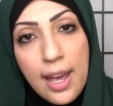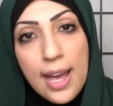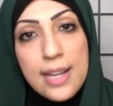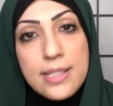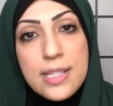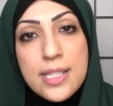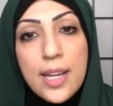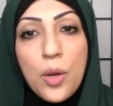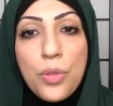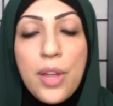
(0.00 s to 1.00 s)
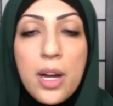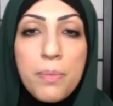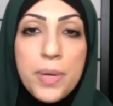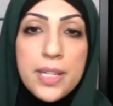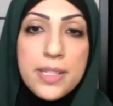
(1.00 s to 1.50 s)
as a
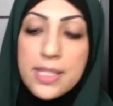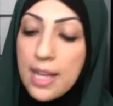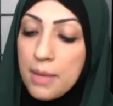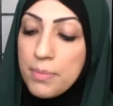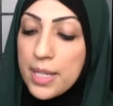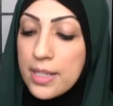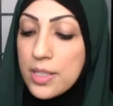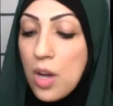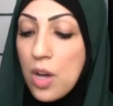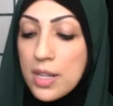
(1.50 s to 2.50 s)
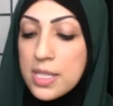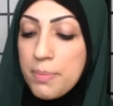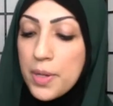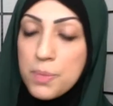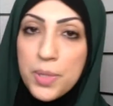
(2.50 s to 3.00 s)
psychotherapist, but it talks
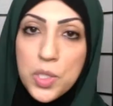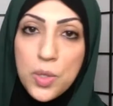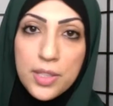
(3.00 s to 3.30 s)
about spirituality.